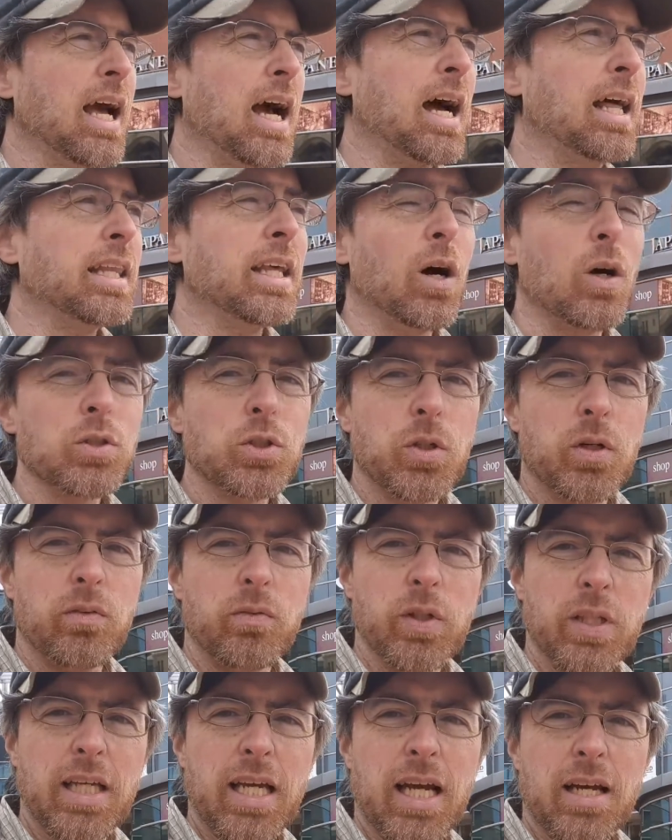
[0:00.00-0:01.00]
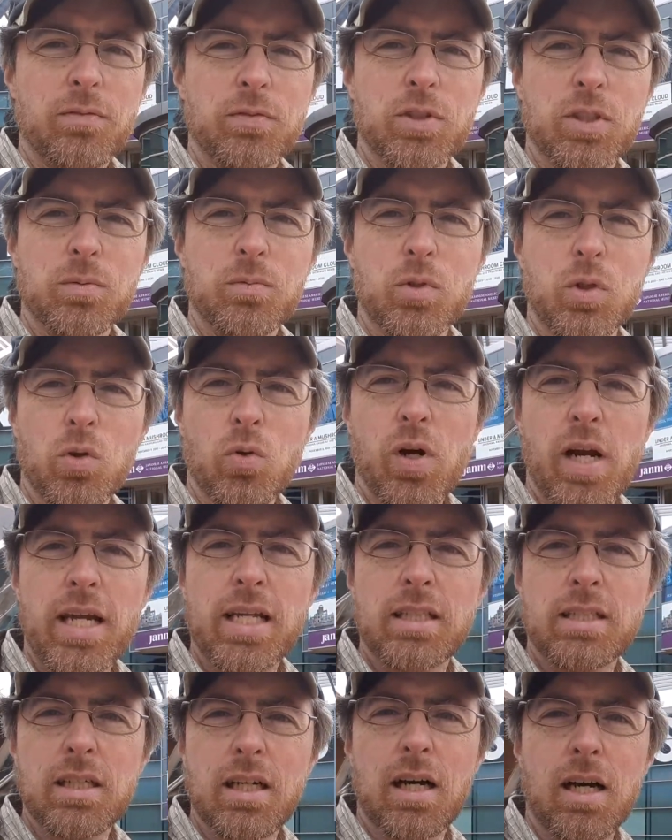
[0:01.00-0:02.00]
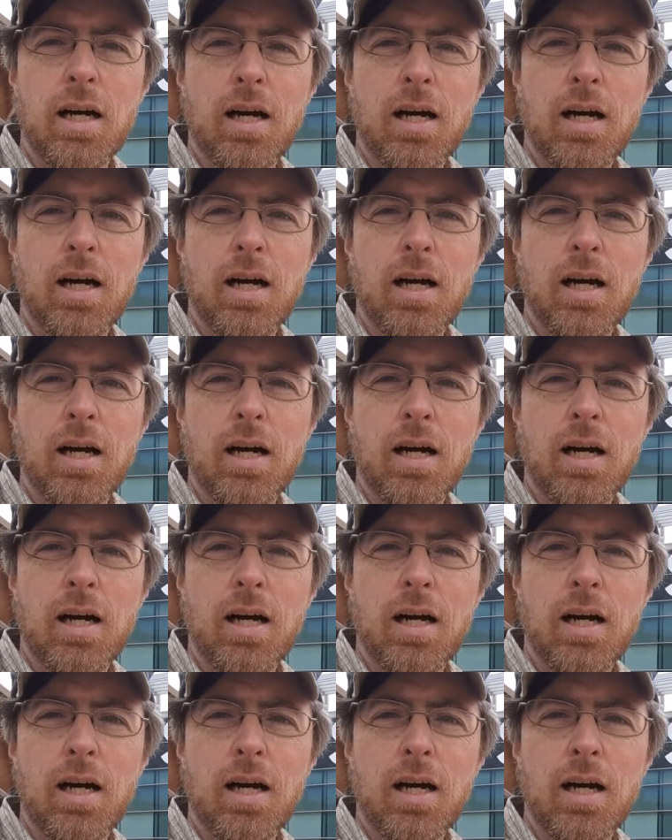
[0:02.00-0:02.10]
And they also really have some great